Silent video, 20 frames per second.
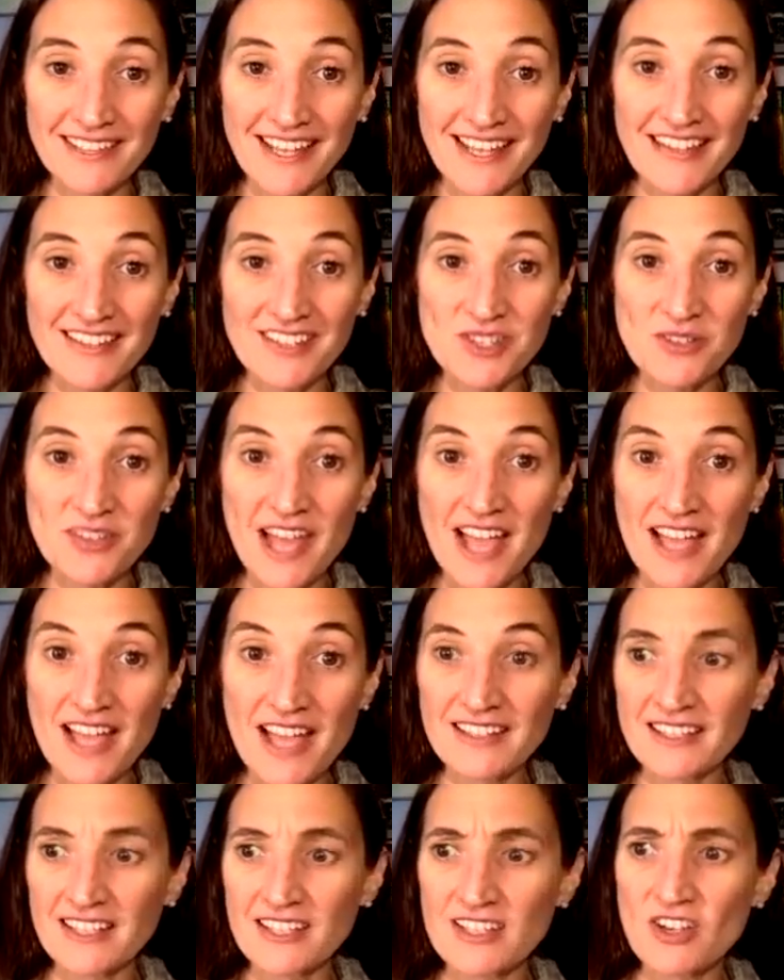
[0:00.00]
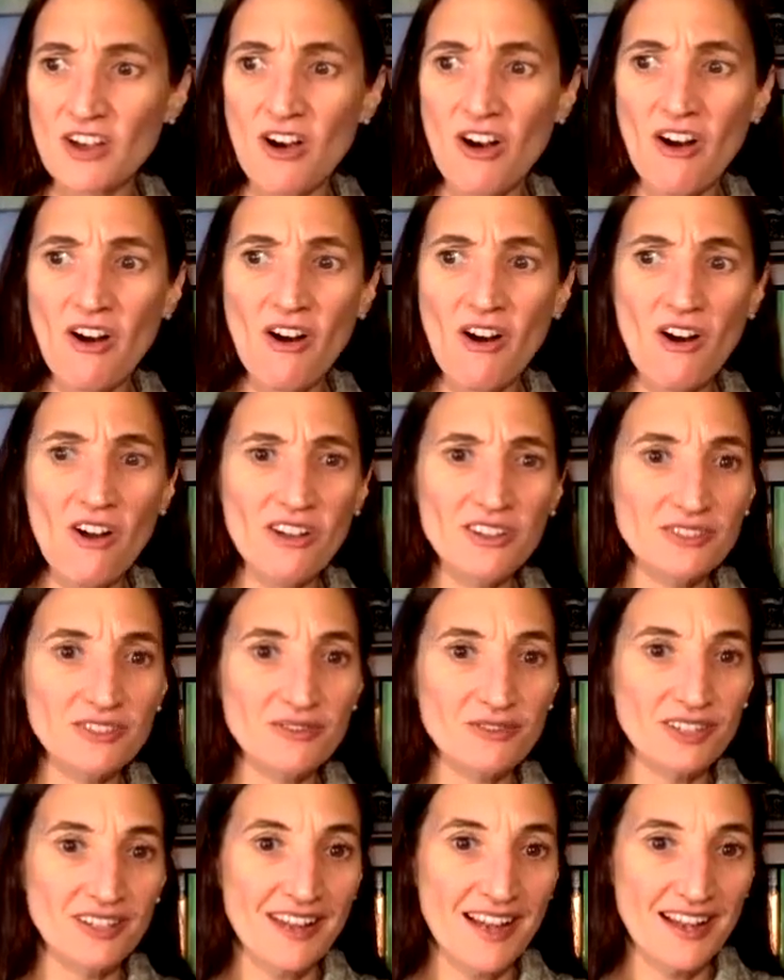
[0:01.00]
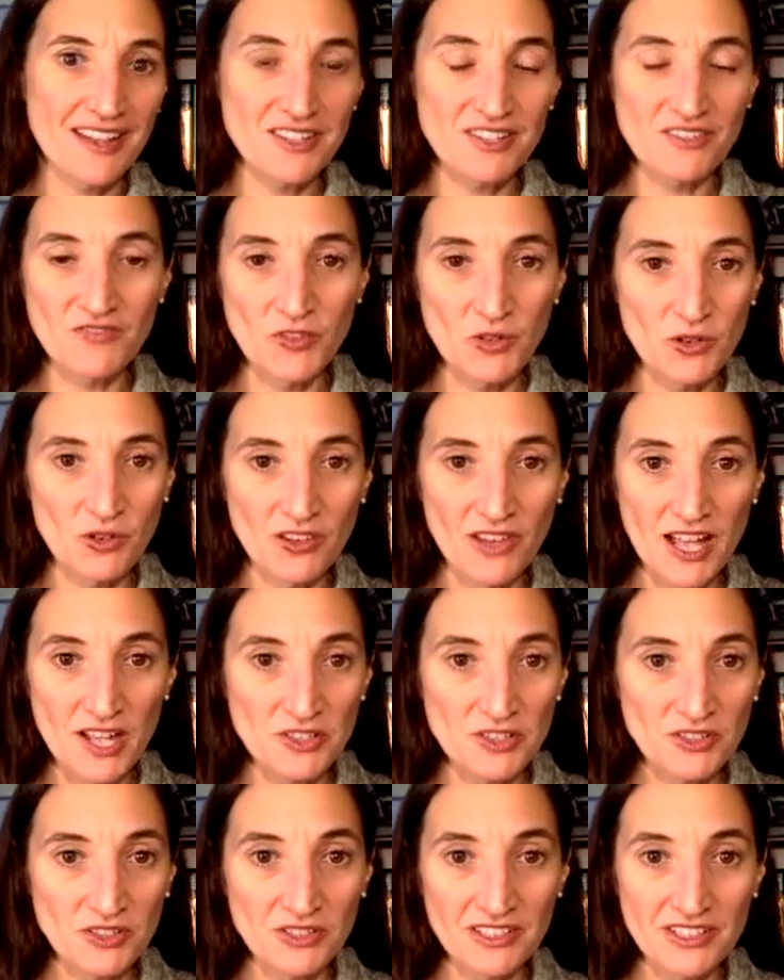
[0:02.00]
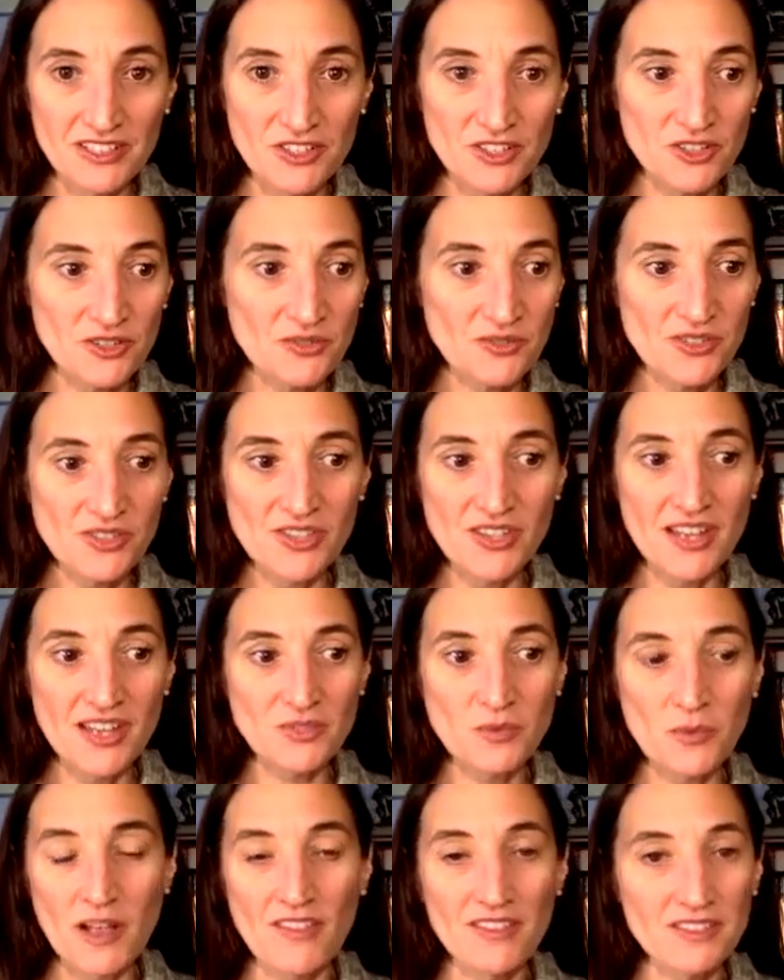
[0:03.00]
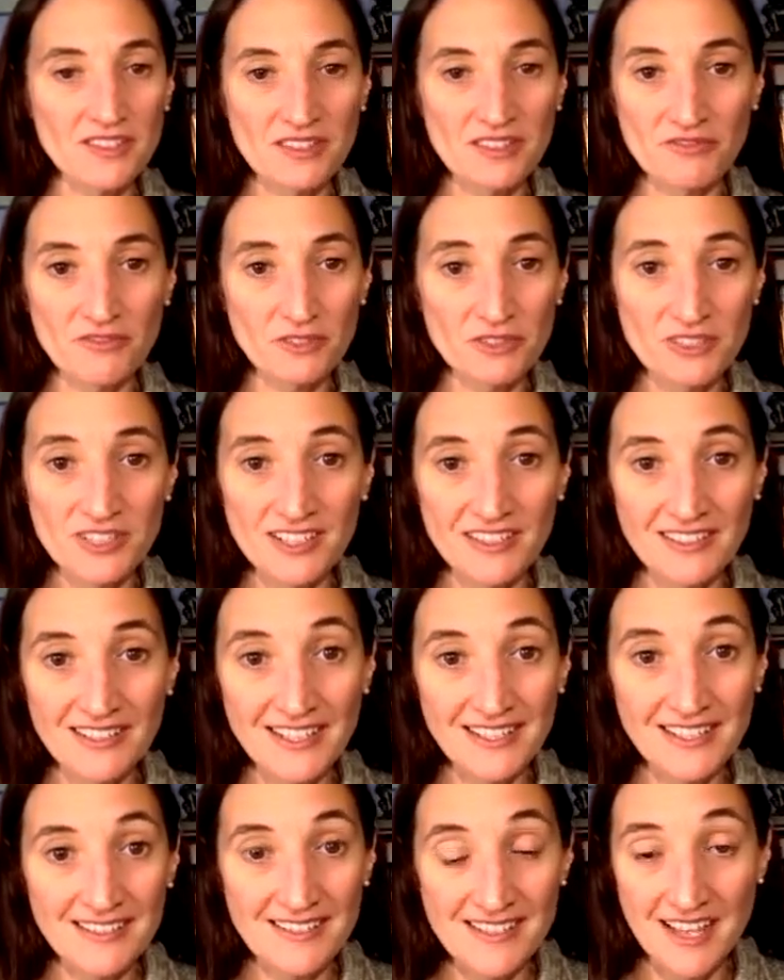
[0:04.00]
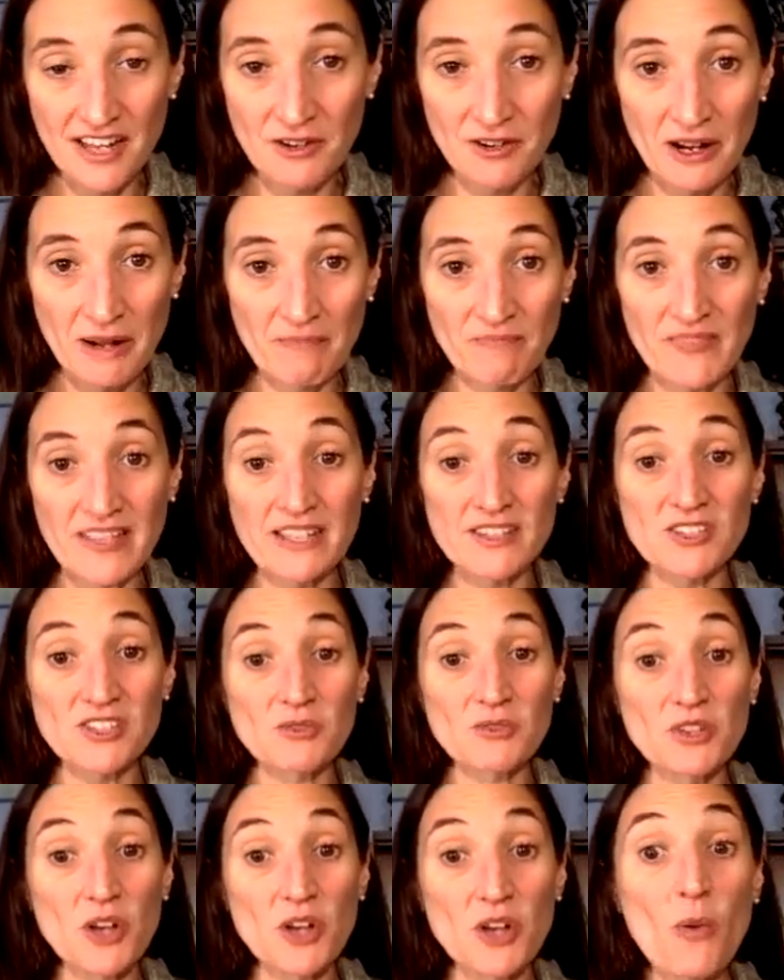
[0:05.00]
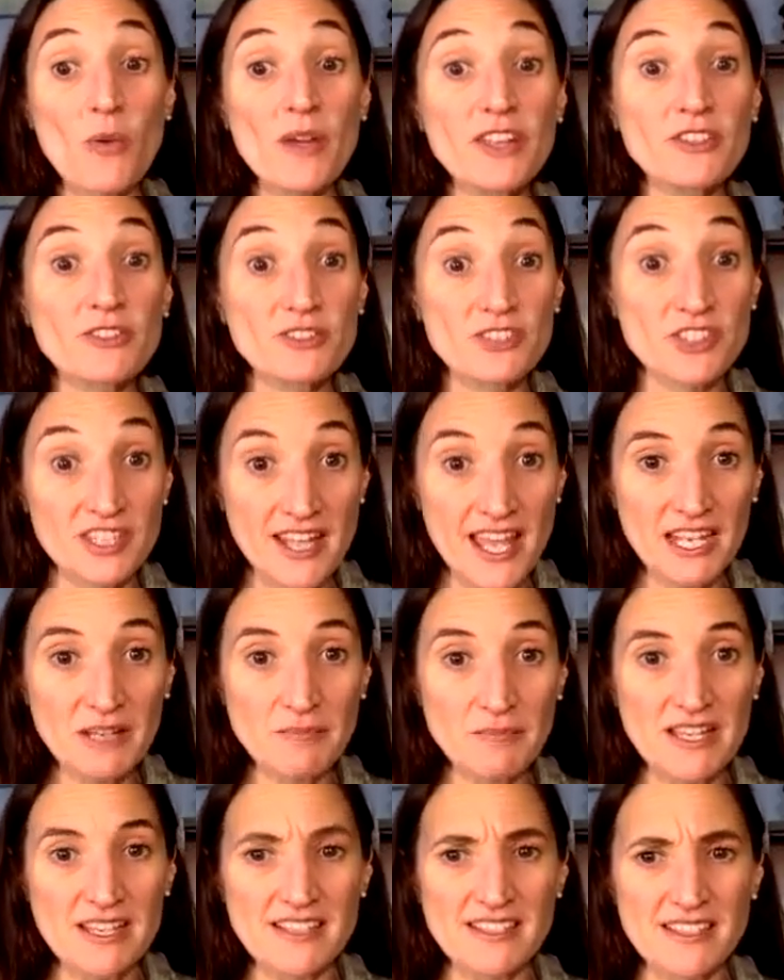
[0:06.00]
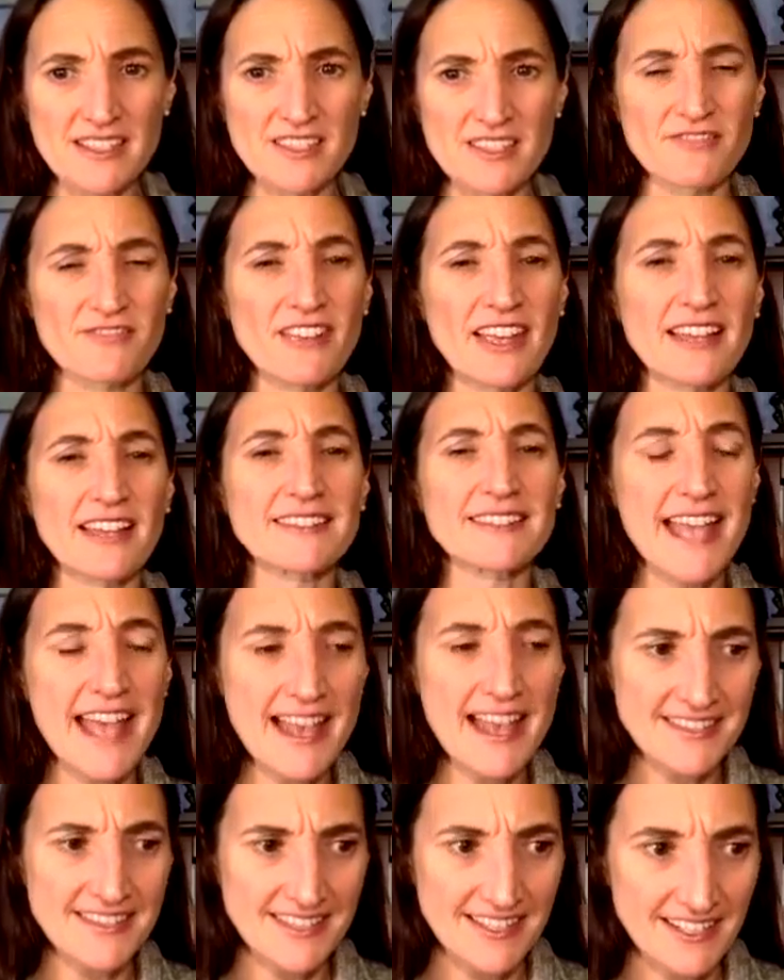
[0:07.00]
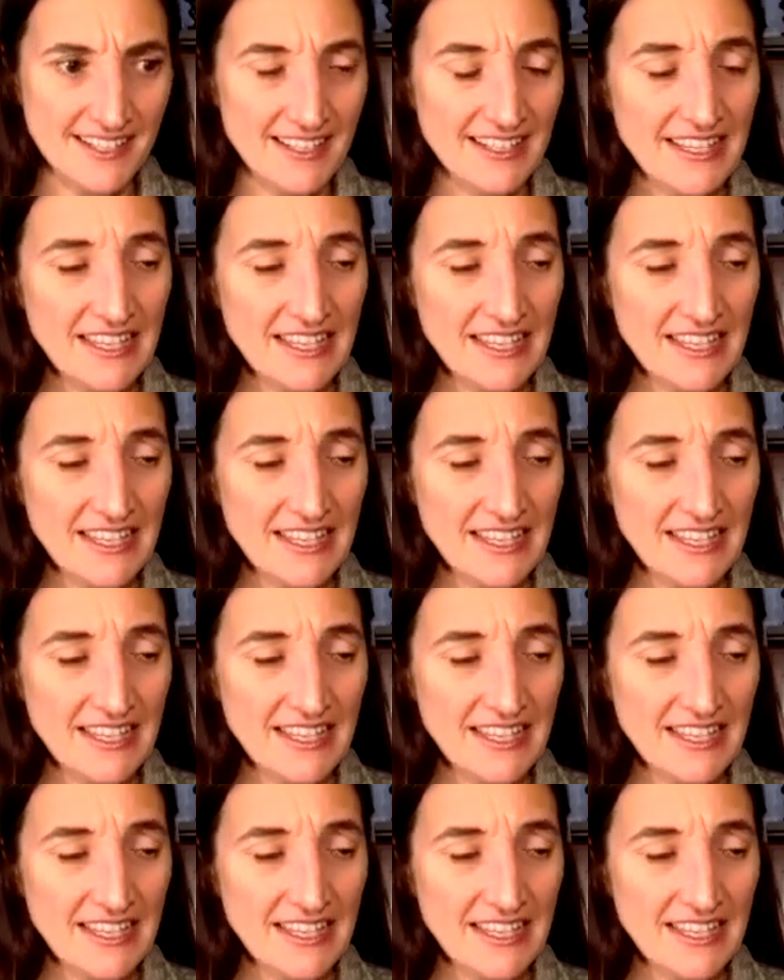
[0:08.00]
And so that can lead to all different kinds of neurological issues, as well as infertility, et cetera. And so knowing your genetic piece is fantastic.